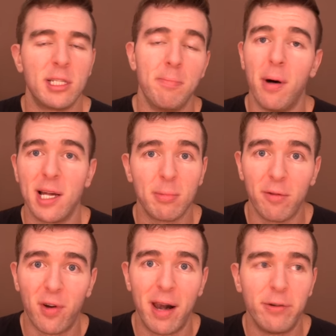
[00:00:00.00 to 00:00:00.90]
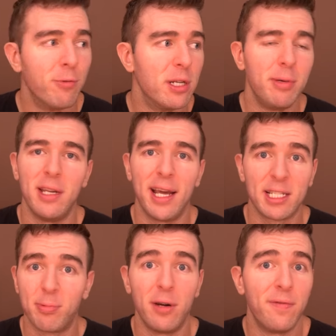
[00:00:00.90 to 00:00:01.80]
It's impossible for everyone to be an
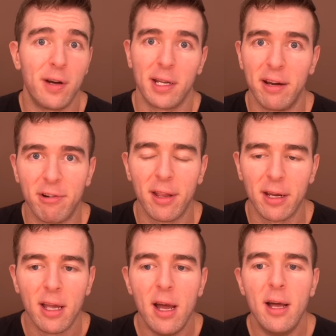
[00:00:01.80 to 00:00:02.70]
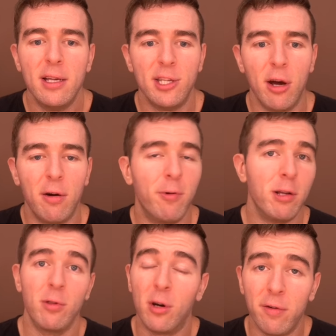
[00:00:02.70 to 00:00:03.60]
expert in fucking everything. So
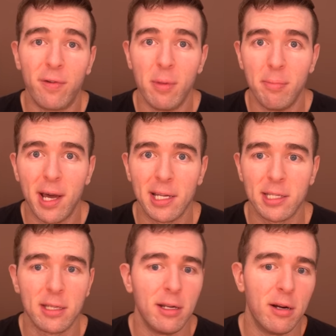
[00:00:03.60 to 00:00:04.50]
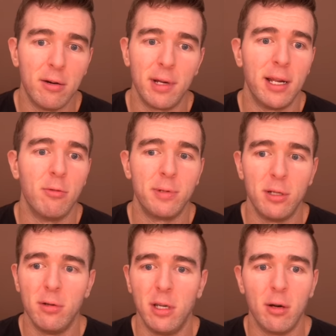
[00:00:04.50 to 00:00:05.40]
when you learn from the best, you know, it
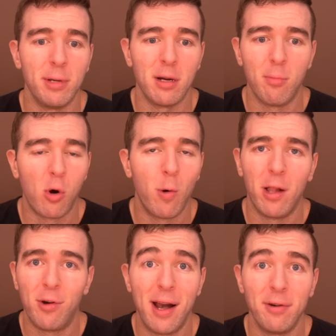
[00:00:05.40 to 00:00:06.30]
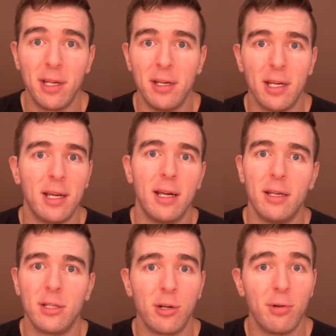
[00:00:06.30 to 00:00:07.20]
helps you, you know, become more well-rounded,
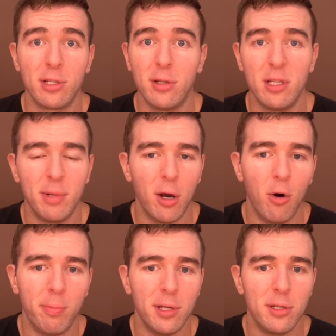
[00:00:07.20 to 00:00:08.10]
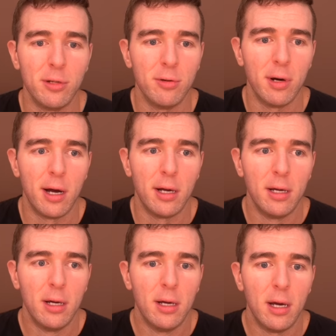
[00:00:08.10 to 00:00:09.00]
and it's always good to be open to
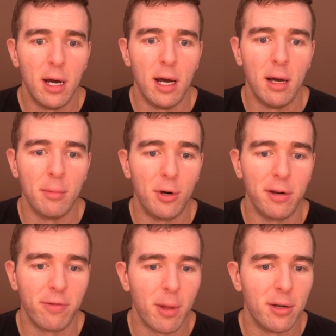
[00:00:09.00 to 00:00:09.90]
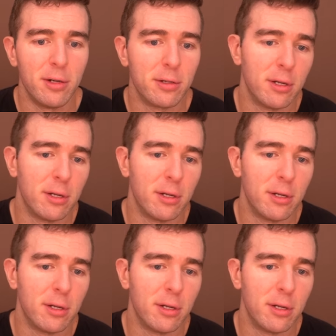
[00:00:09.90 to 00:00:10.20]
learning from others.